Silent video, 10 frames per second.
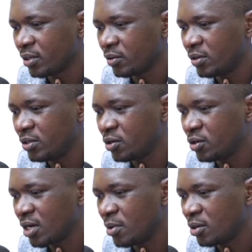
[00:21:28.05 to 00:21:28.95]
When we talk
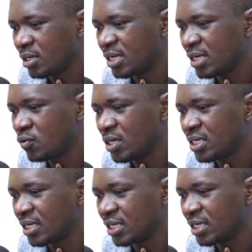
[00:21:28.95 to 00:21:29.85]
about
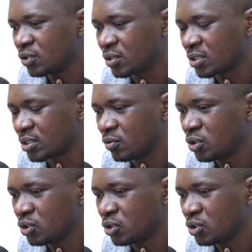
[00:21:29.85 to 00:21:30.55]
liquidity ratios, what